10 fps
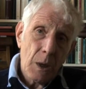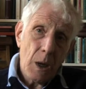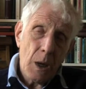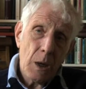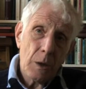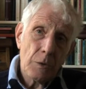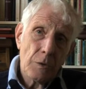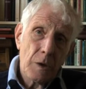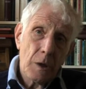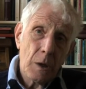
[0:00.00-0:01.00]

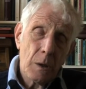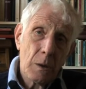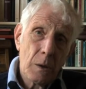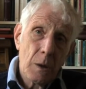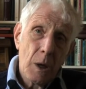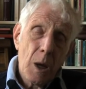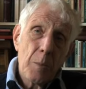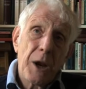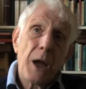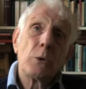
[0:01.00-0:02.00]
And, uh,
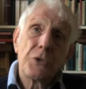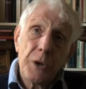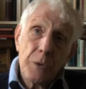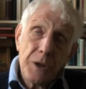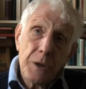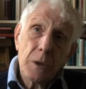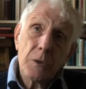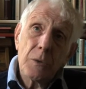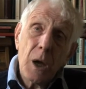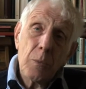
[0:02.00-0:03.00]
but I also did
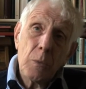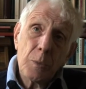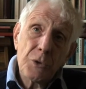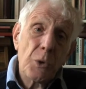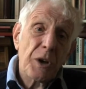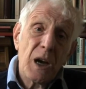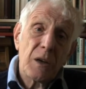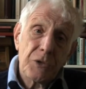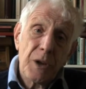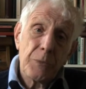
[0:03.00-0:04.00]
a, a, what was called a
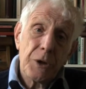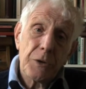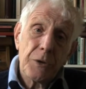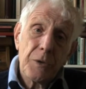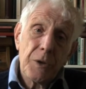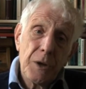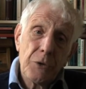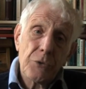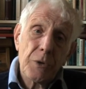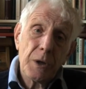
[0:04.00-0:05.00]
half subject in the
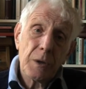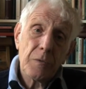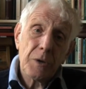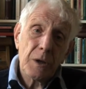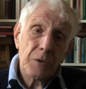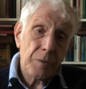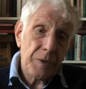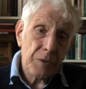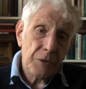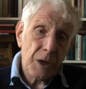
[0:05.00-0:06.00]
history and
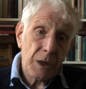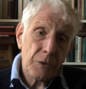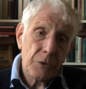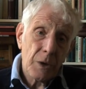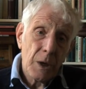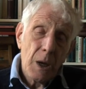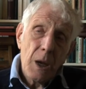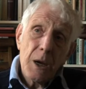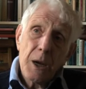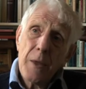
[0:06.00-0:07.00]
philosophy of science.
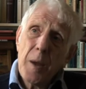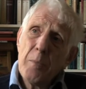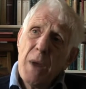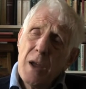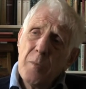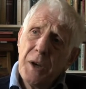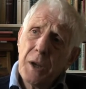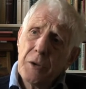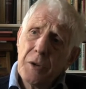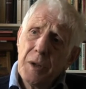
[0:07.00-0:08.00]
Now that may have been
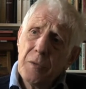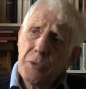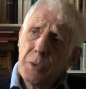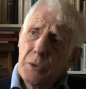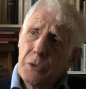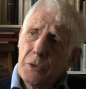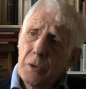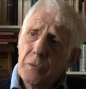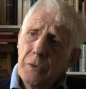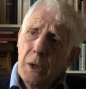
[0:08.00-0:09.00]
under the influence
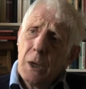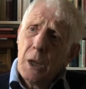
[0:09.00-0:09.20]
of